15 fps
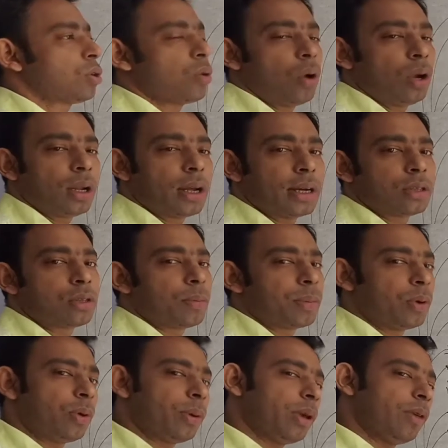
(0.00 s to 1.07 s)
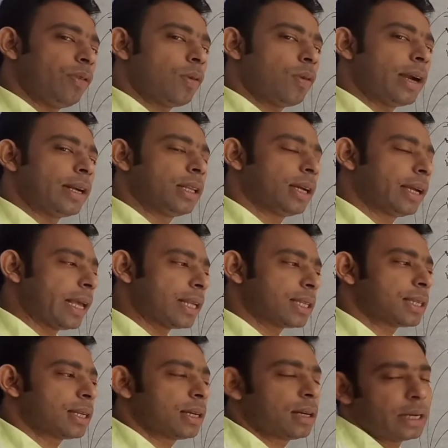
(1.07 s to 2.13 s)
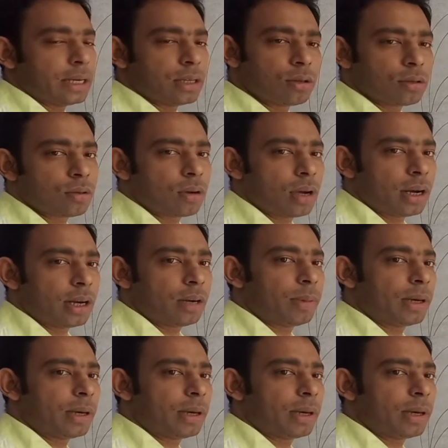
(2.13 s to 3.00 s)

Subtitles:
all kinds of, if you write the cancer, it is also correct, but